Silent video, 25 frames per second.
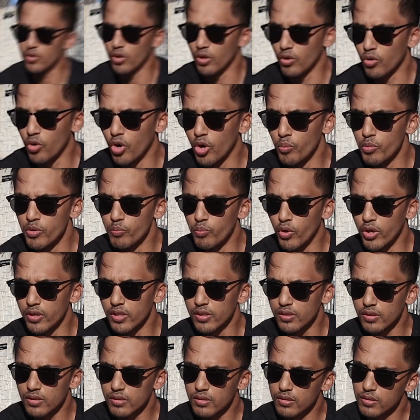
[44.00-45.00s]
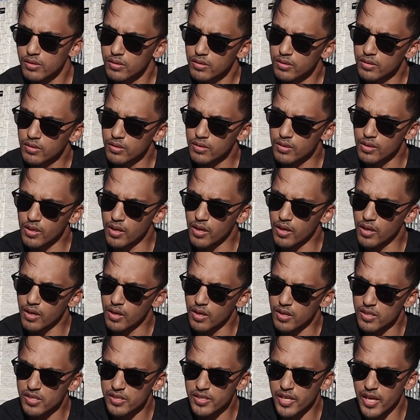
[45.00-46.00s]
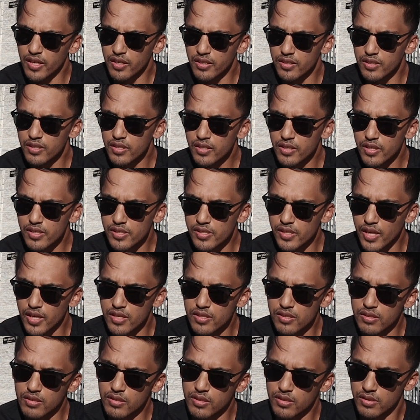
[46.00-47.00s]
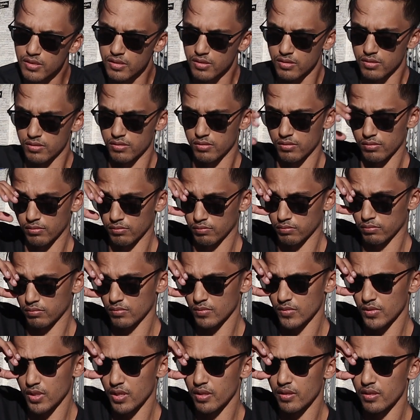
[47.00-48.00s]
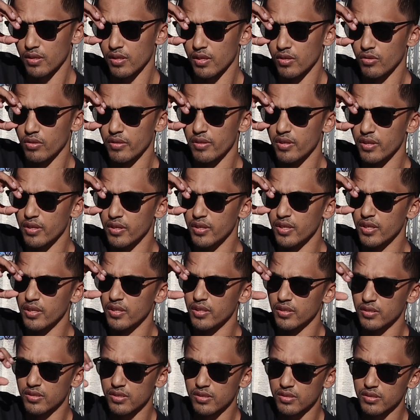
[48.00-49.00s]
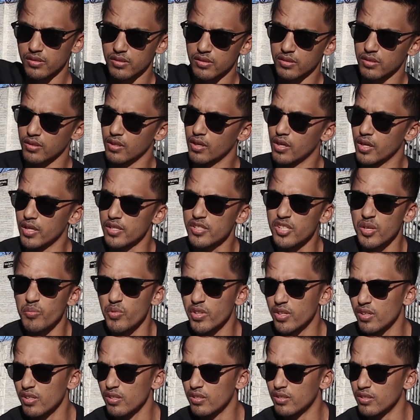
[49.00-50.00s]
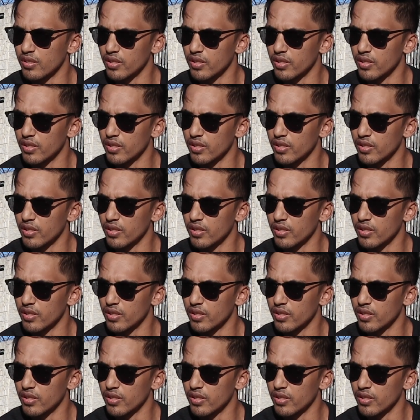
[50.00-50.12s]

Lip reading: got a carbon bonnet, a standard EK side skirts, and then on the rear it's semi-clear